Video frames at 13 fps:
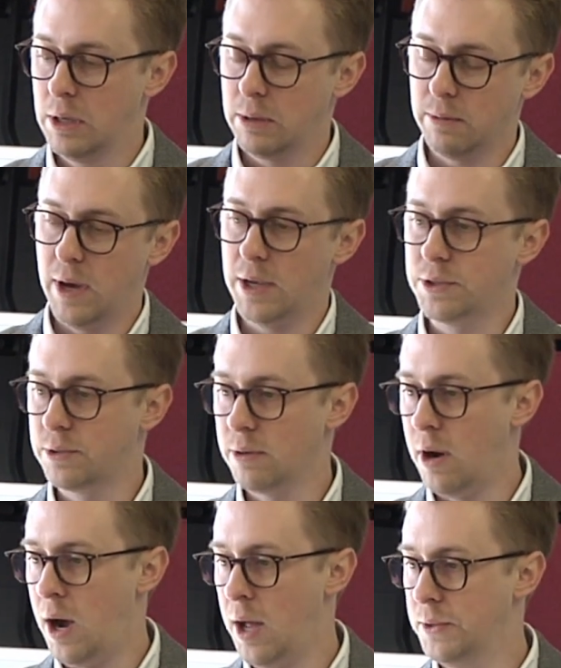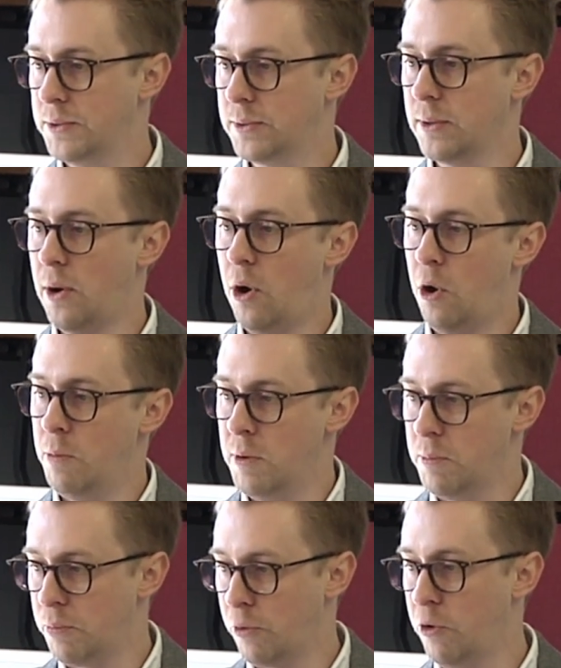restaurants, home
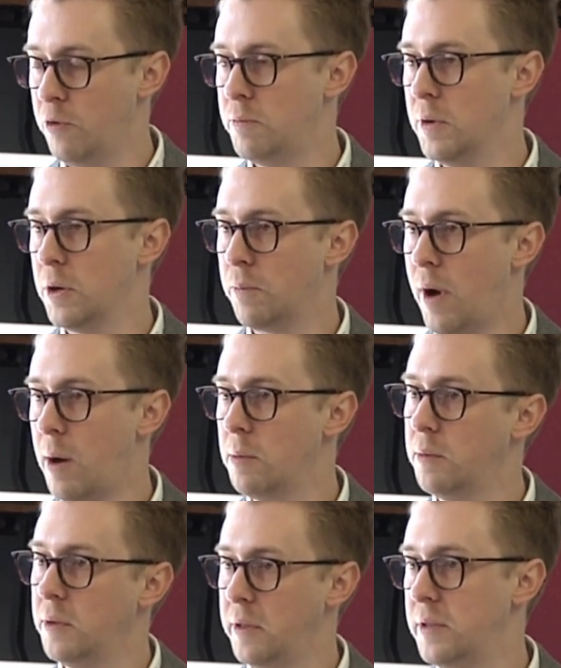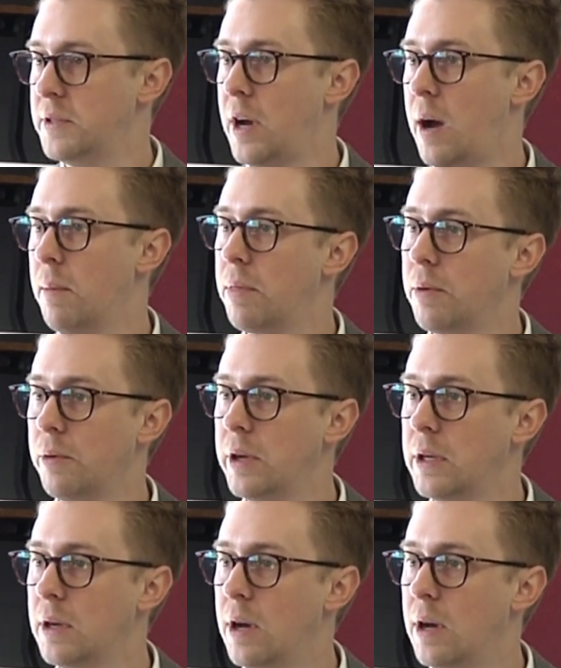improvement, are probably the top three.